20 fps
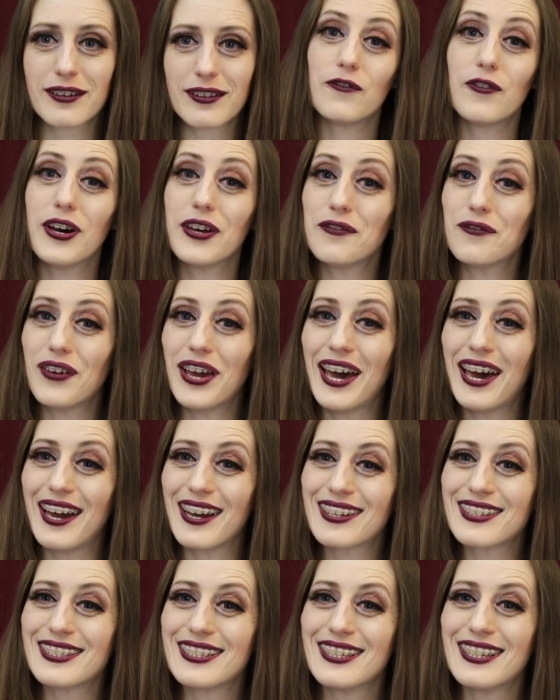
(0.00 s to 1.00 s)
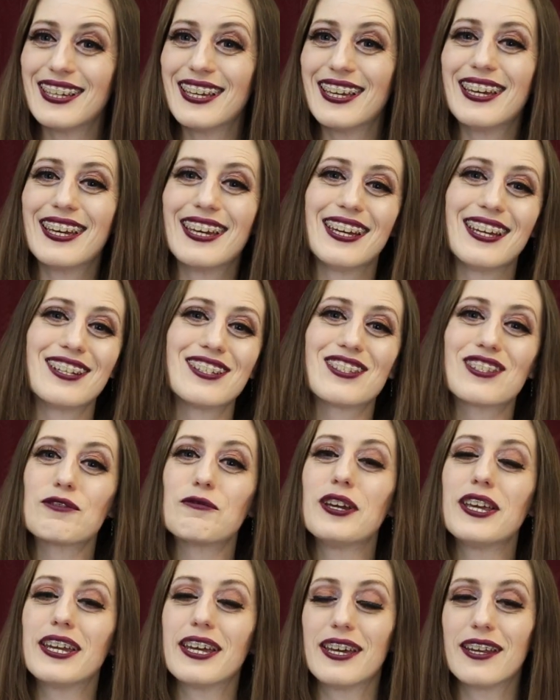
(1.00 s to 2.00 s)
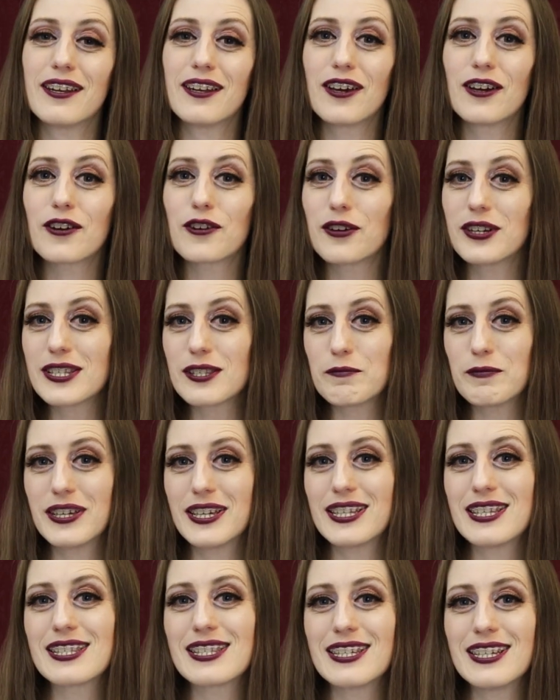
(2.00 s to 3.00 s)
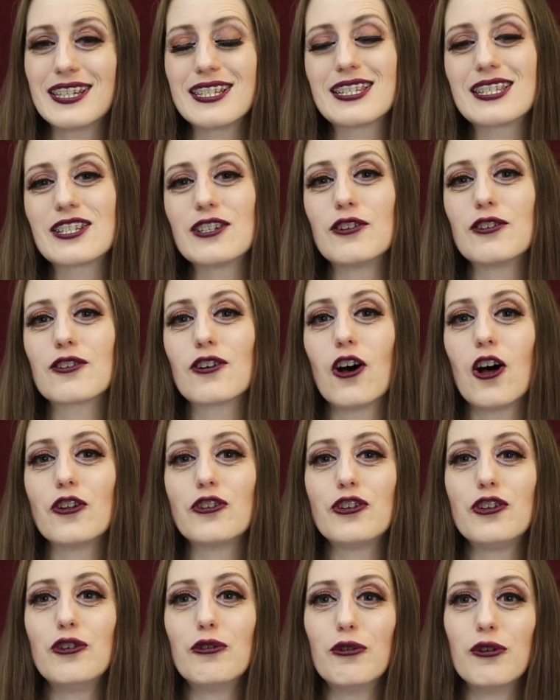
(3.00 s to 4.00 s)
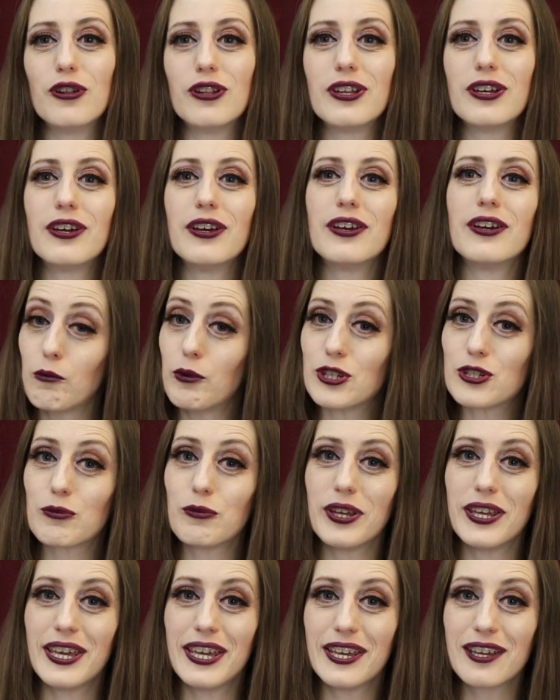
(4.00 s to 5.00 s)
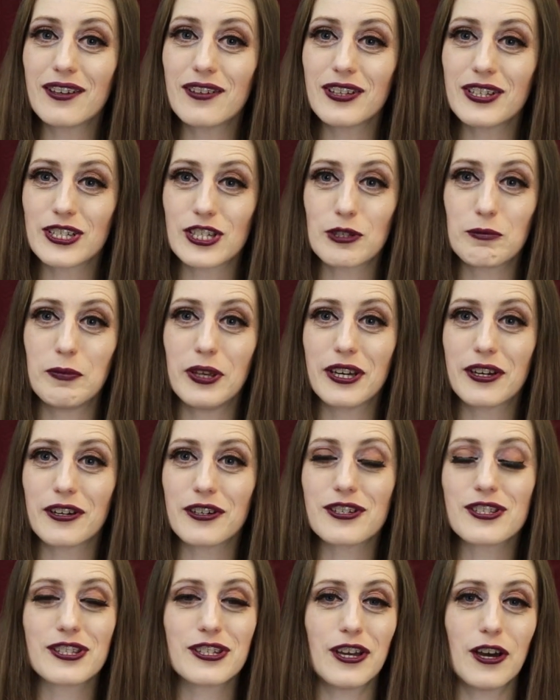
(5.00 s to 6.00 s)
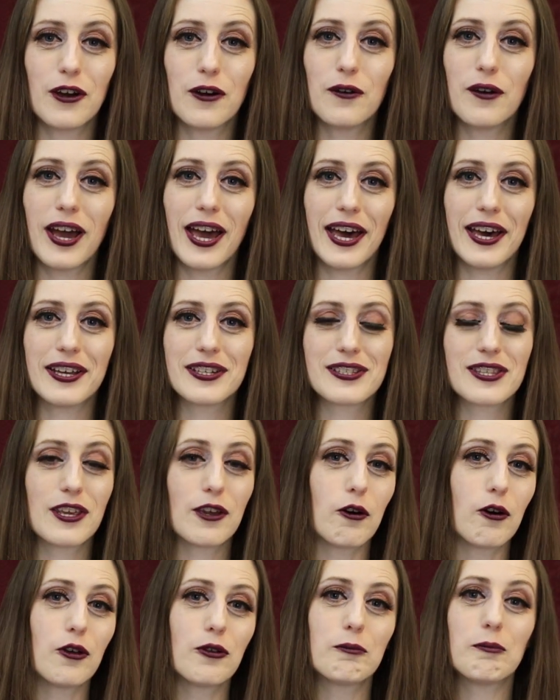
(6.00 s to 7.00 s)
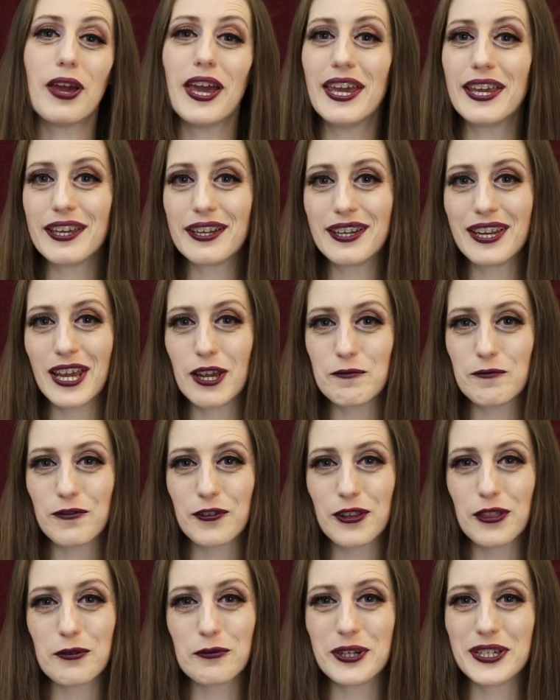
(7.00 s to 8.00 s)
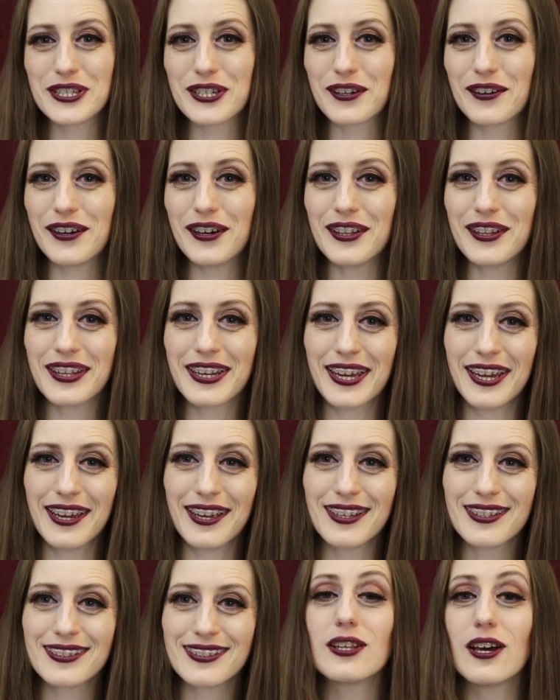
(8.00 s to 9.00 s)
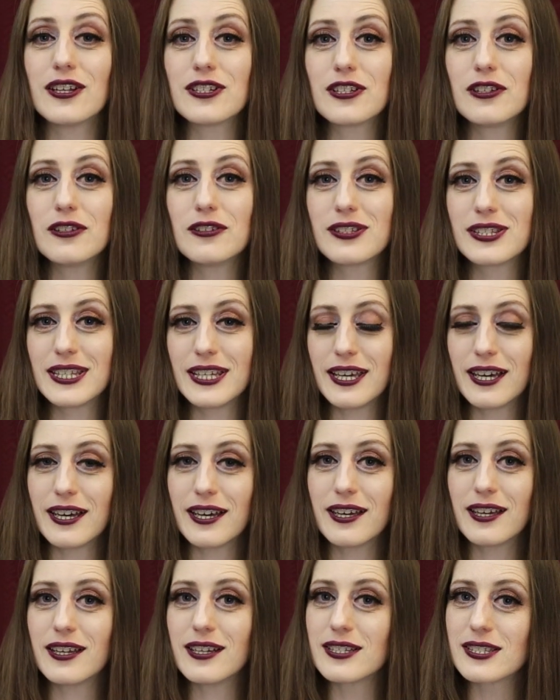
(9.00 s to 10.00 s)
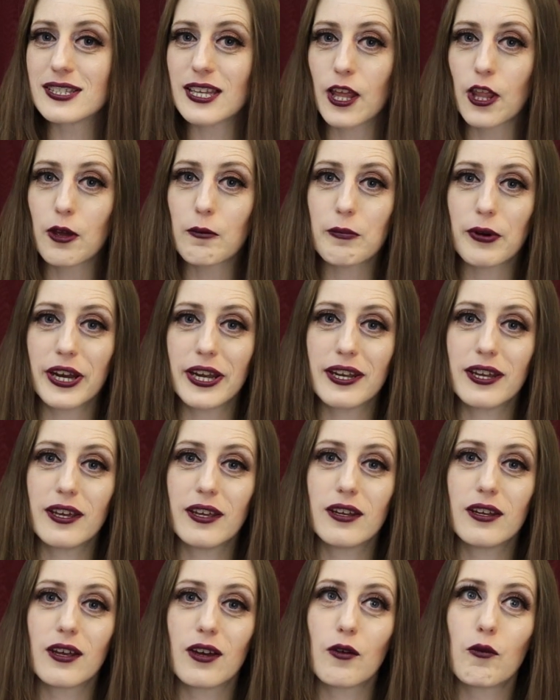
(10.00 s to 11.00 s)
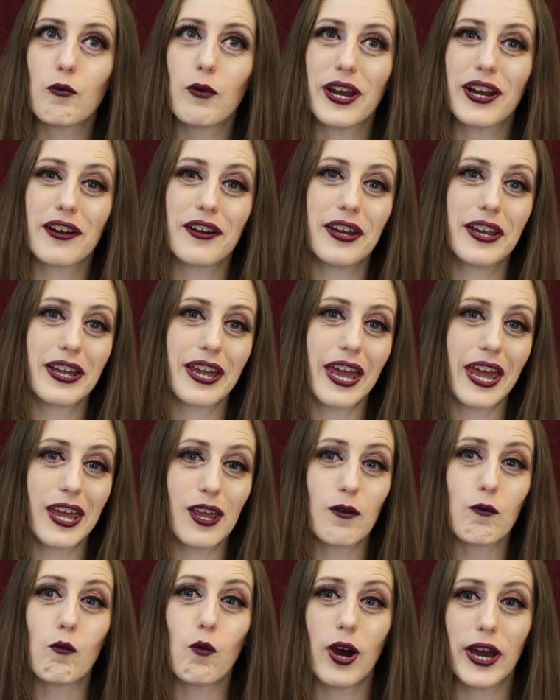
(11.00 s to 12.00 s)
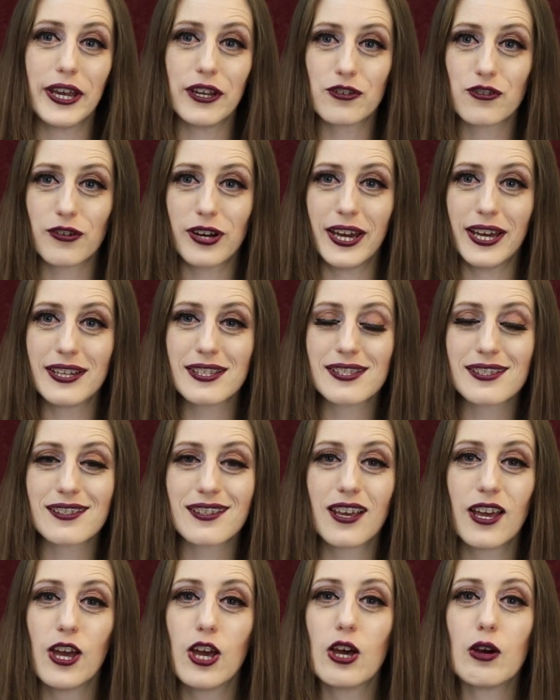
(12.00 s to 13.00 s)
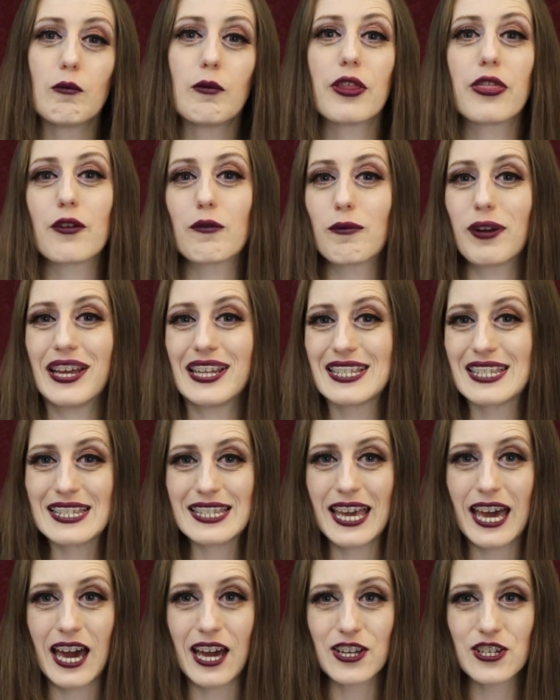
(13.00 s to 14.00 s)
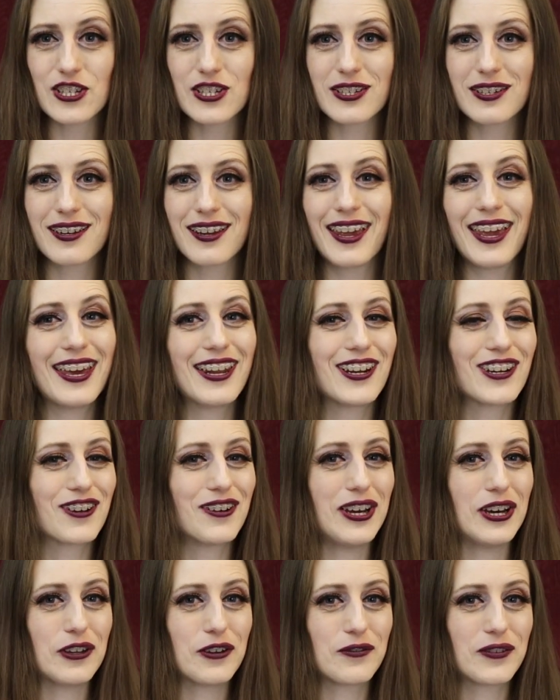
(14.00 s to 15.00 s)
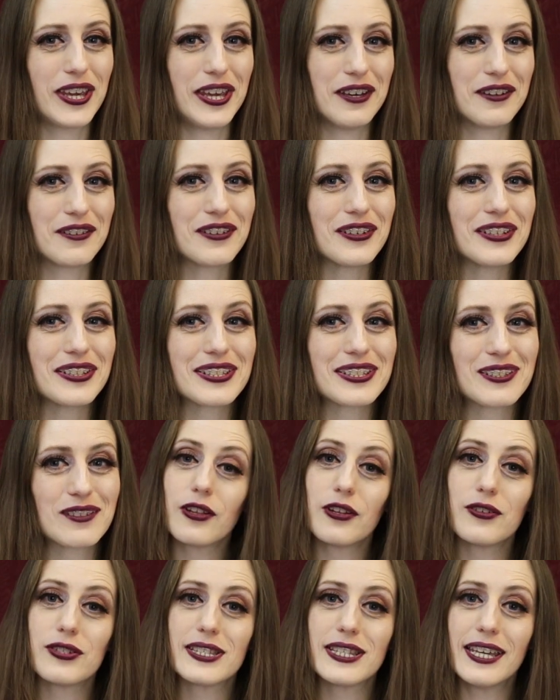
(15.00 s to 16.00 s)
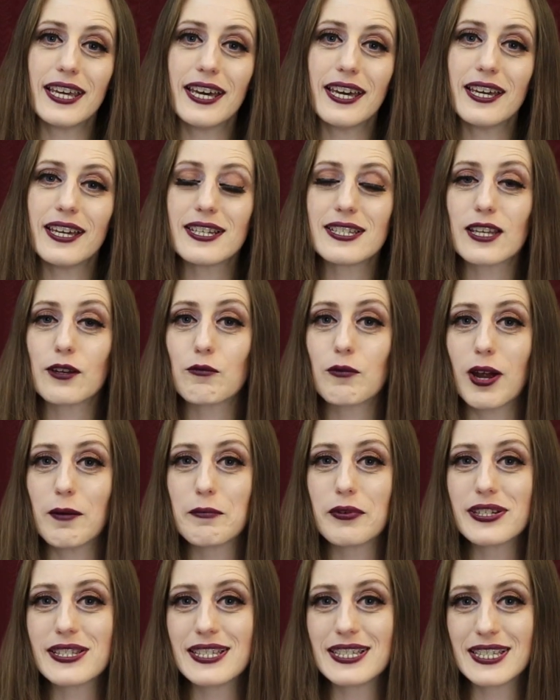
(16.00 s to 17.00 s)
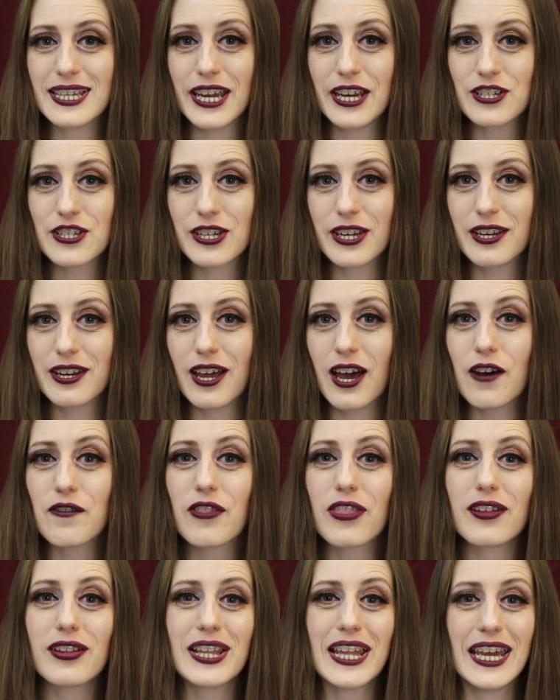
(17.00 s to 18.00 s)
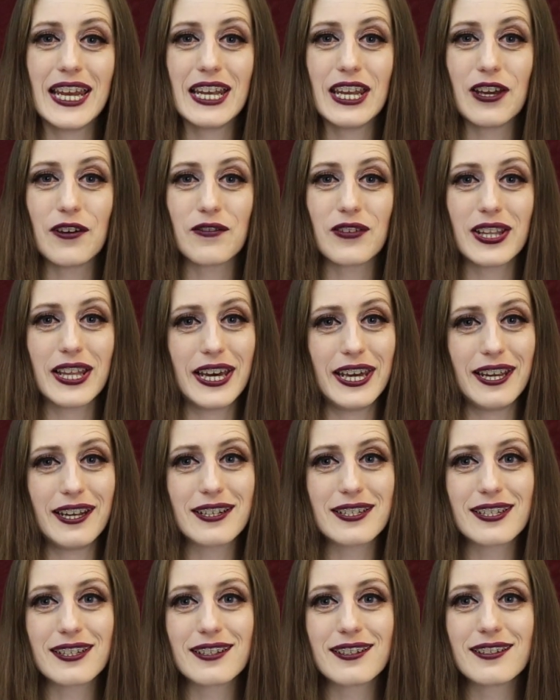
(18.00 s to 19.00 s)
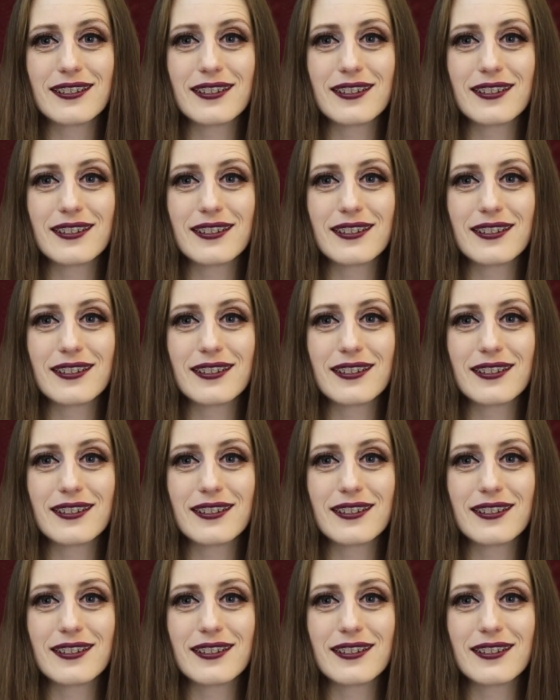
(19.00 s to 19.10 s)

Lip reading: Fun fact, in Sweden, Christmas is still called Jul, which we English speakers know as the old pagan name for the winter holiday. Santa Lucia is celebrated wearing a white dress with a red sash and a crown of candles. Lucia is a representation of the Lady of Light.